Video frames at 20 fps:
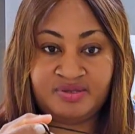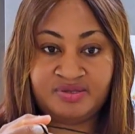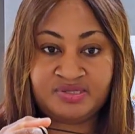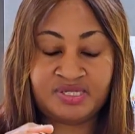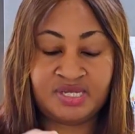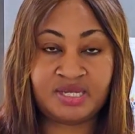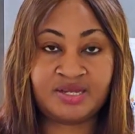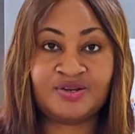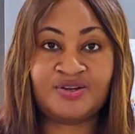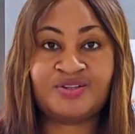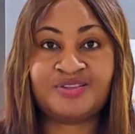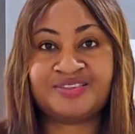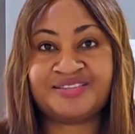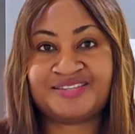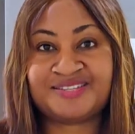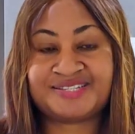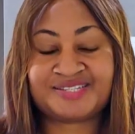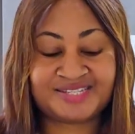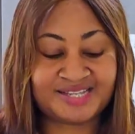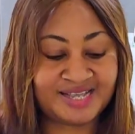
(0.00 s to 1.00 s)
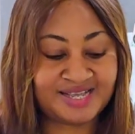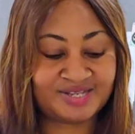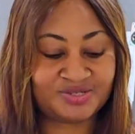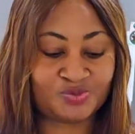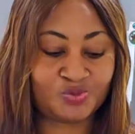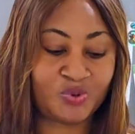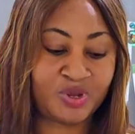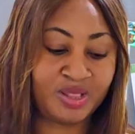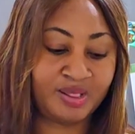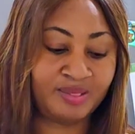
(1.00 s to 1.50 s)
So I got this as
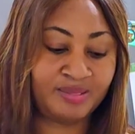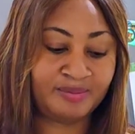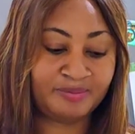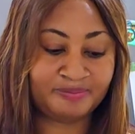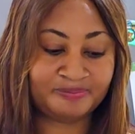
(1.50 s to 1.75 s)
well.